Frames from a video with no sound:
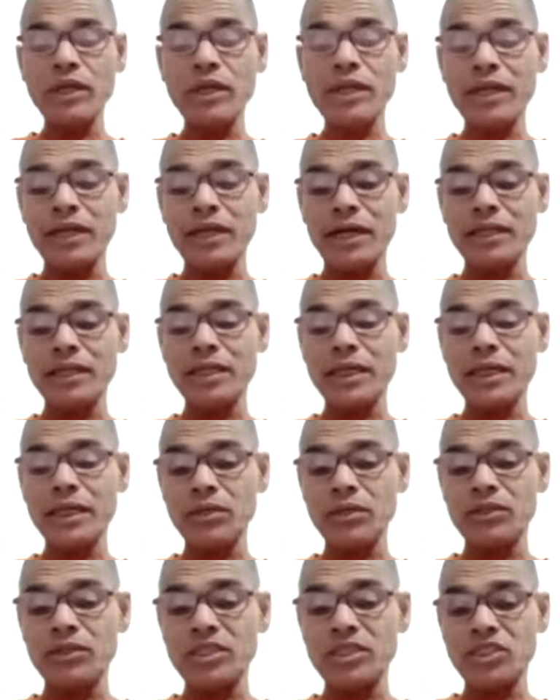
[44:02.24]
can attain
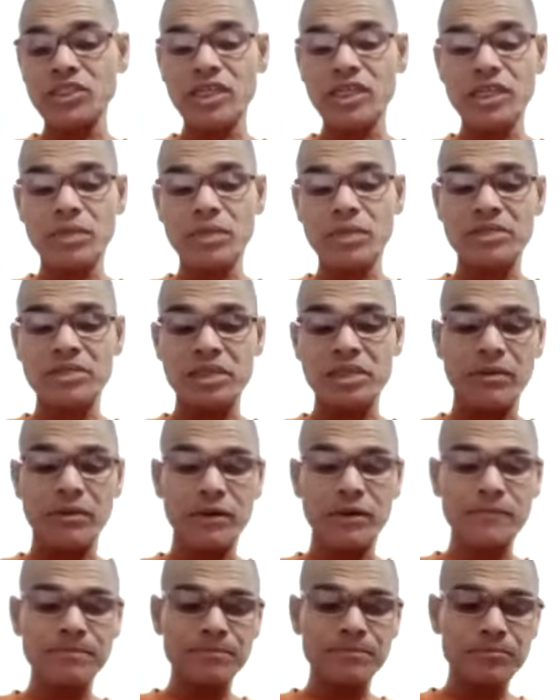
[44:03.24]
to the state of Shiva.
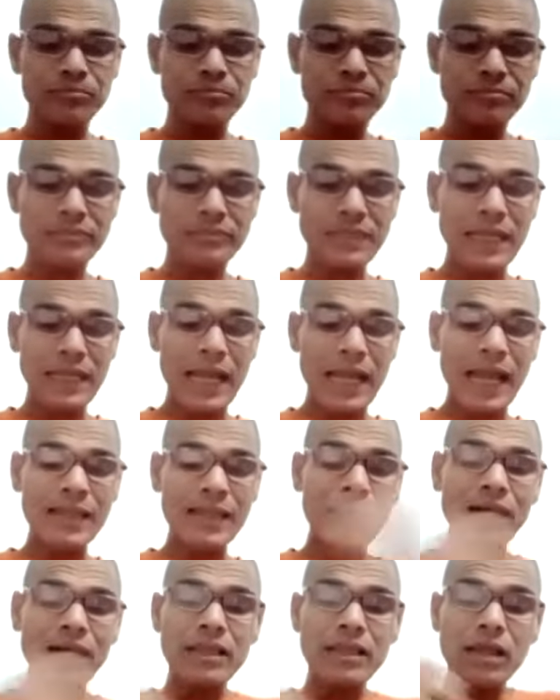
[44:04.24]
And
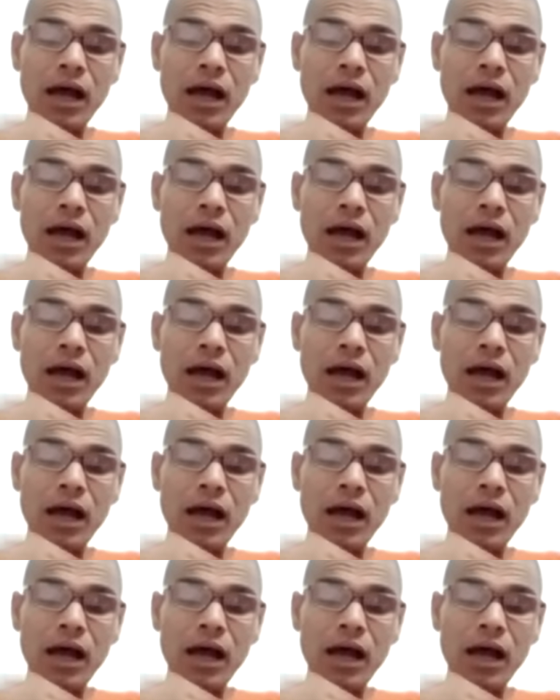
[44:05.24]
that is